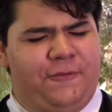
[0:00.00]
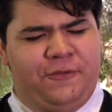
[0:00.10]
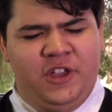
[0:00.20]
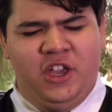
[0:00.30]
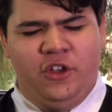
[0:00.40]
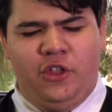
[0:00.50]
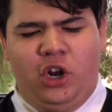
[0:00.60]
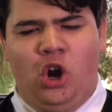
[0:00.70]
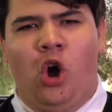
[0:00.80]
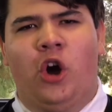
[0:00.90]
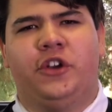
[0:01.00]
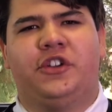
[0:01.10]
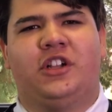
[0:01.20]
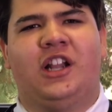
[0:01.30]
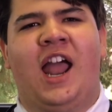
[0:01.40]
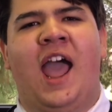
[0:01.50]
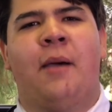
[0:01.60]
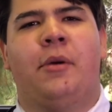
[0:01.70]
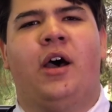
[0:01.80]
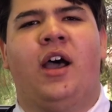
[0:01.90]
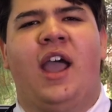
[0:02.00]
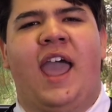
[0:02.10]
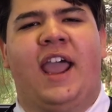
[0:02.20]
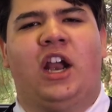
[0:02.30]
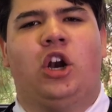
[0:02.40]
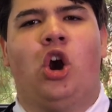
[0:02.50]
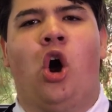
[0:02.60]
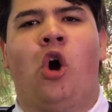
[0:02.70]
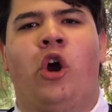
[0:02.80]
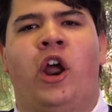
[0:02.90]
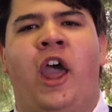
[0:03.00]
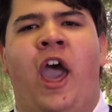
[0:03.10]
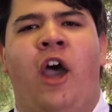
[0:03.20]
Feel the Lord's glamour and glory